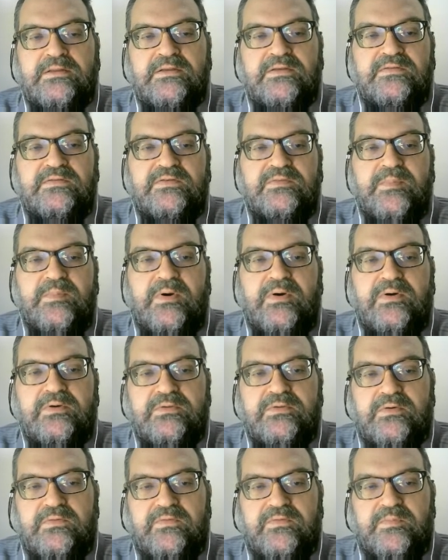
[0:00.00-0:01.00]
This is
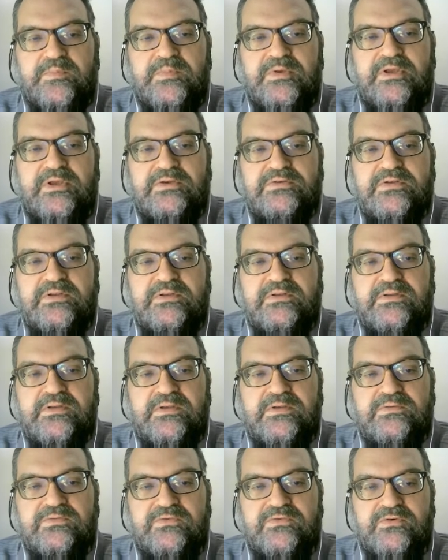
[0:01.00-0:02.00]
part of a
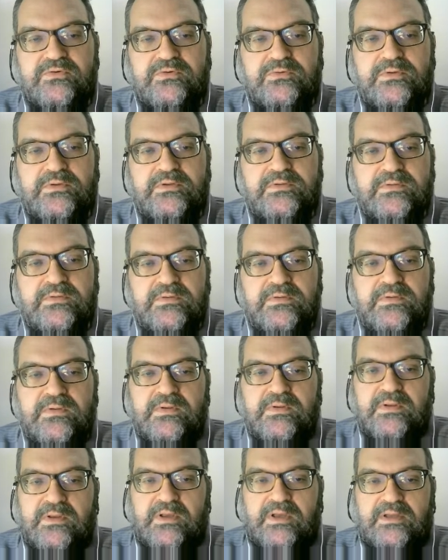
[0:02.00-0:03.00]
PhD student
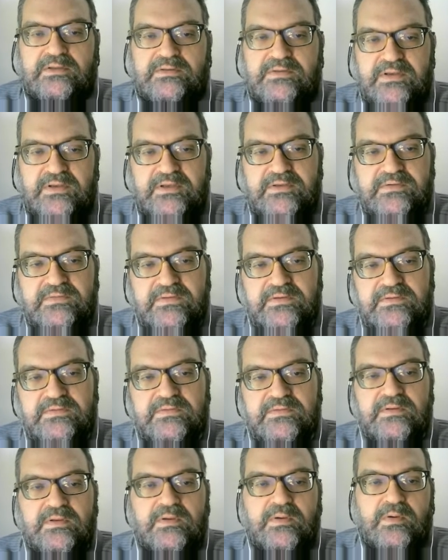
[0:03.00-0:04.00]
thesis,